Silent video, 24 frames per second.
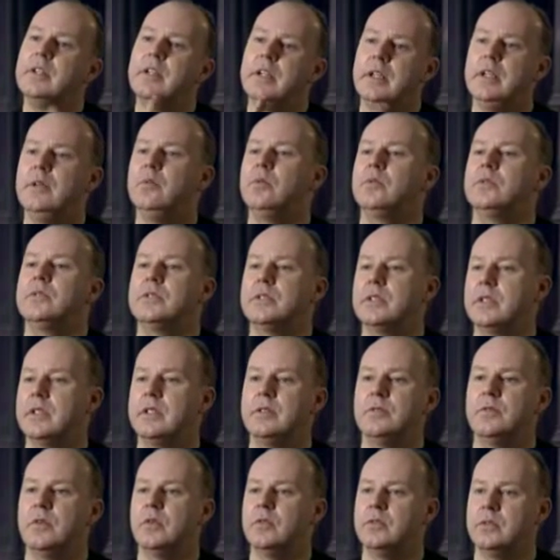He wants to
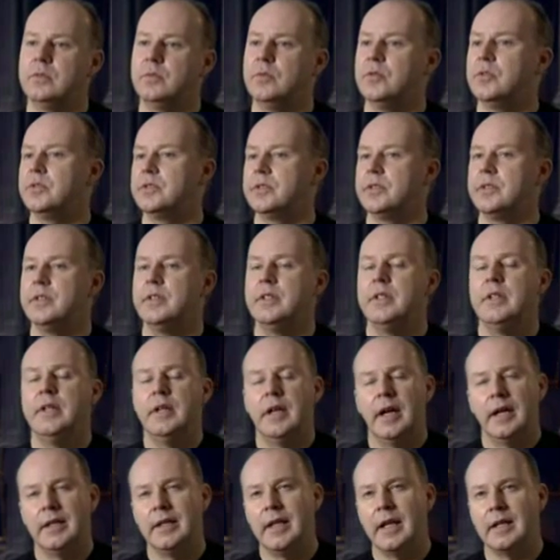kill Voldemort,
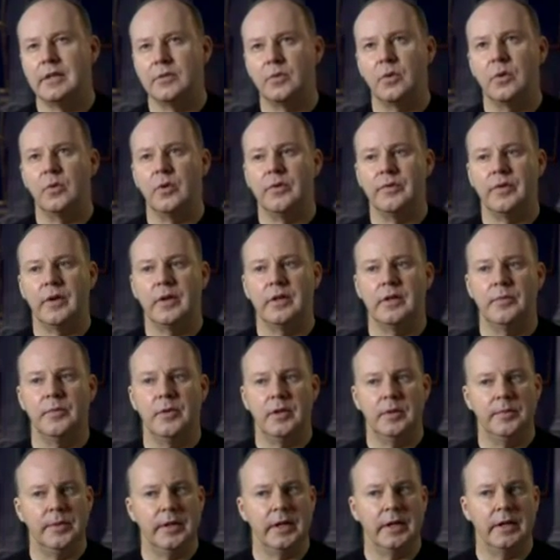and that's where we find him
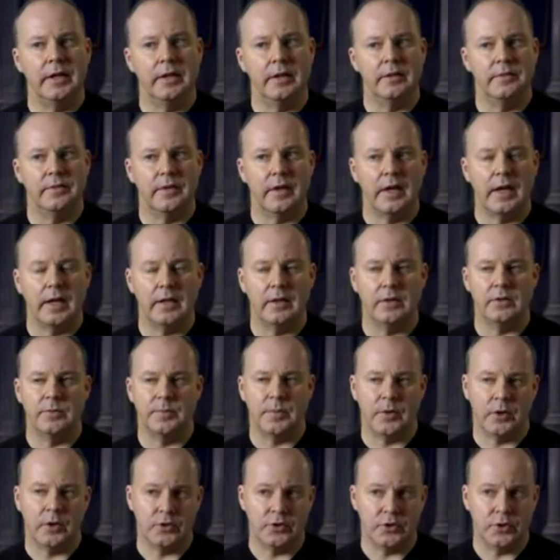at the beginning of Hallows
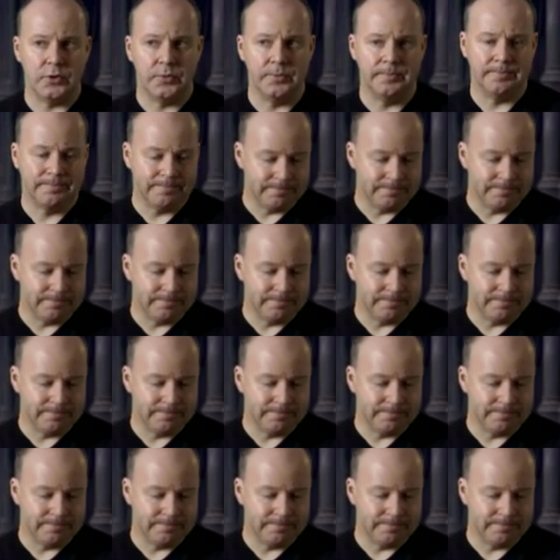Part 2.